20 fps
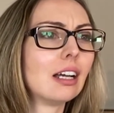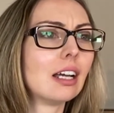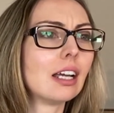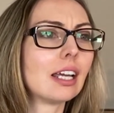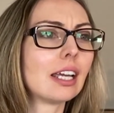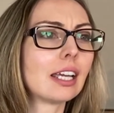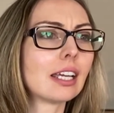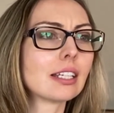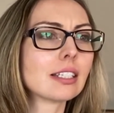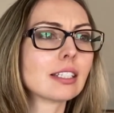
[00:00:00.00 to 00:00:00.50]

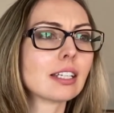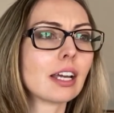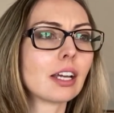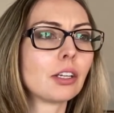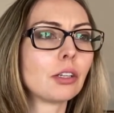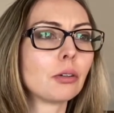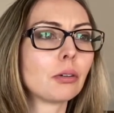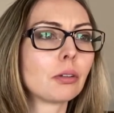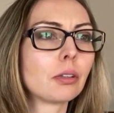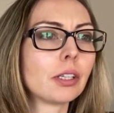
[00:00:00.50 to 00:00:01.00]

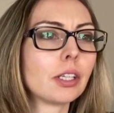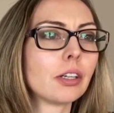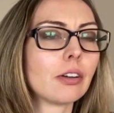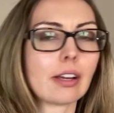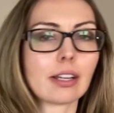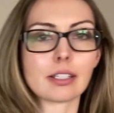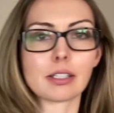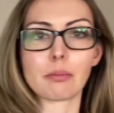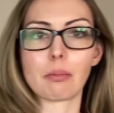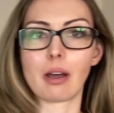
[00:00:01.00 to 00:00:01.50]
anti-nuclear
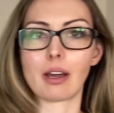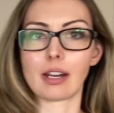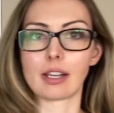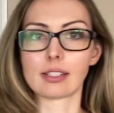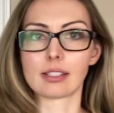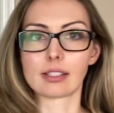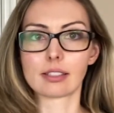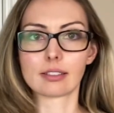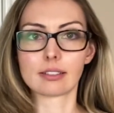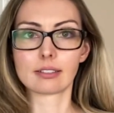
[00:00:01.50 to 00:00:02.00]

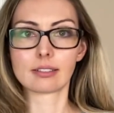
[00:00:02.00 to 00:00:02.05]
antibodies.